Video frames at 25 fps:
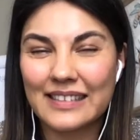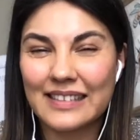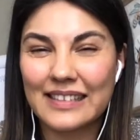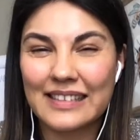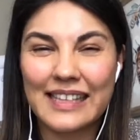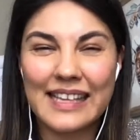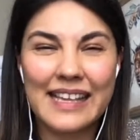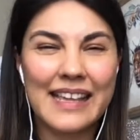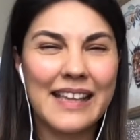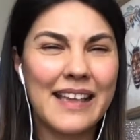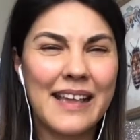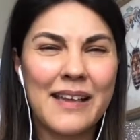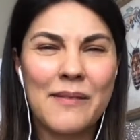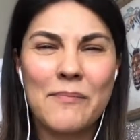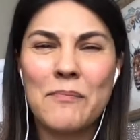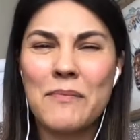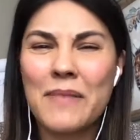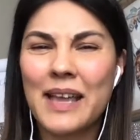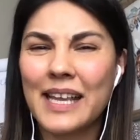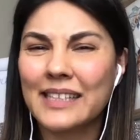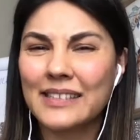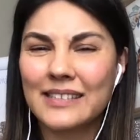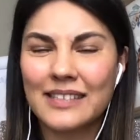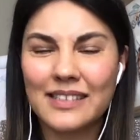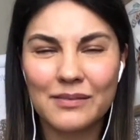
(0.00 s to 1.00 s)
the
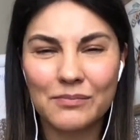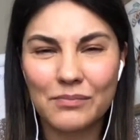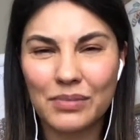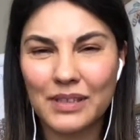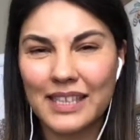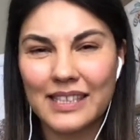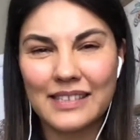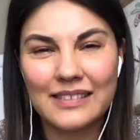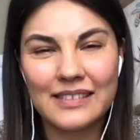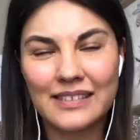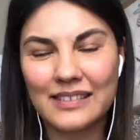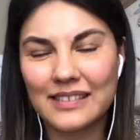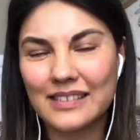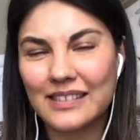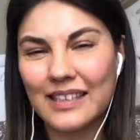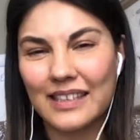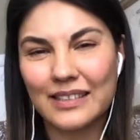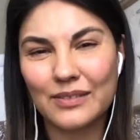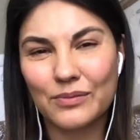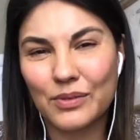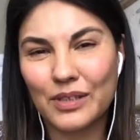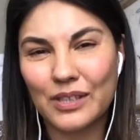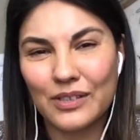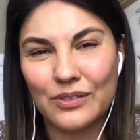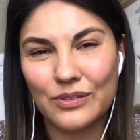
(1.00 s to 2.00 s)
amazing blessings
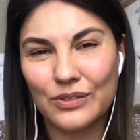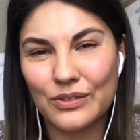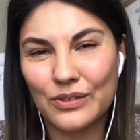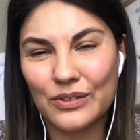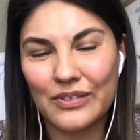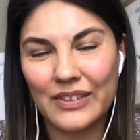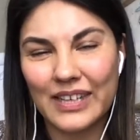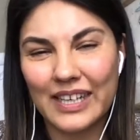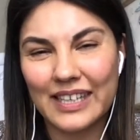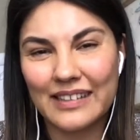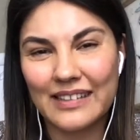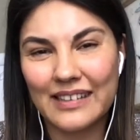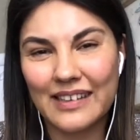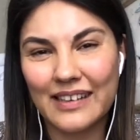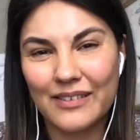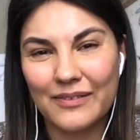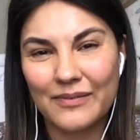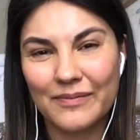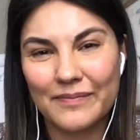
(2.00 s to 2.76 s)
that we enjoy right now.